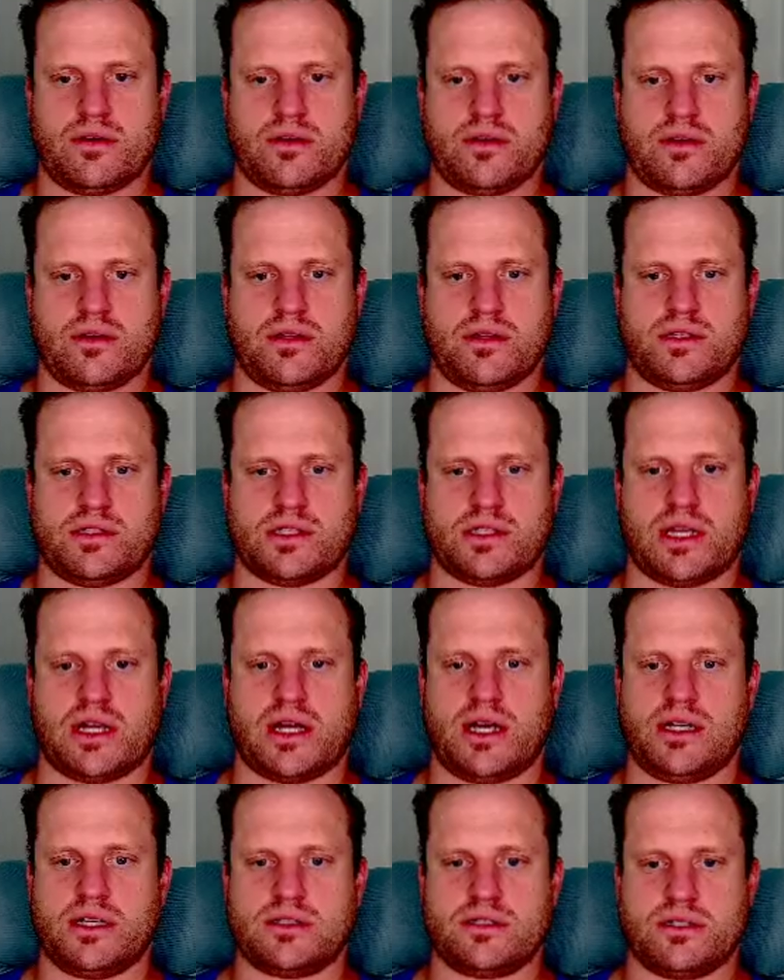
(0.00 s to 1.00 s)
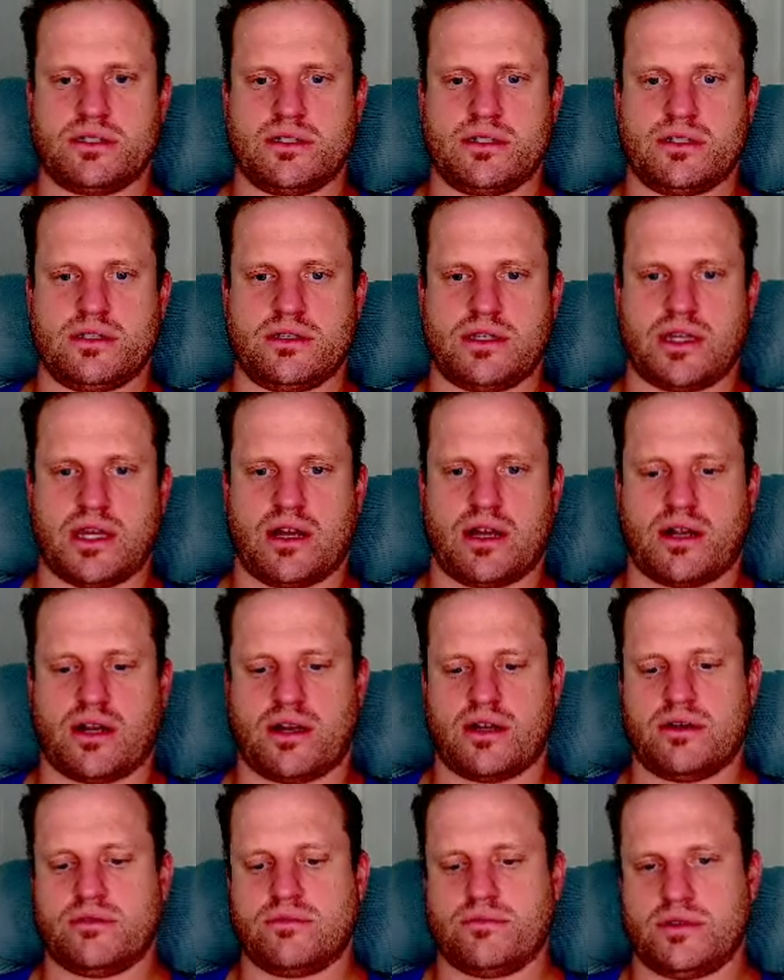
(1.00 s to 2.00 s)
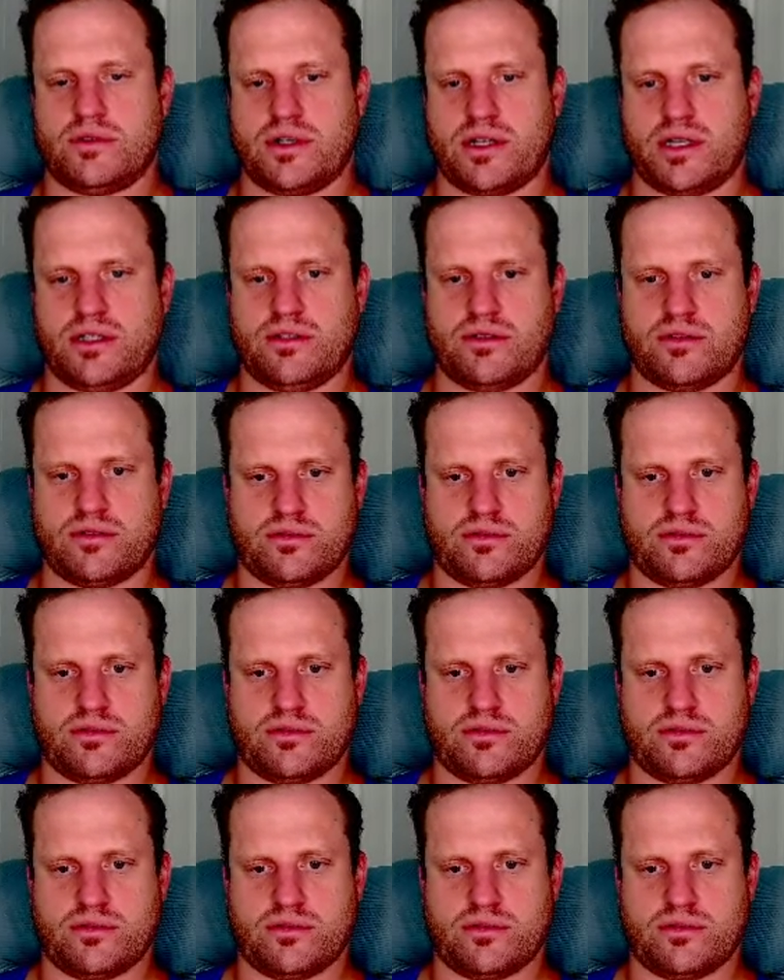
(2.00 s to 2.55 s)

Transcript: These locked? They are. What do I do?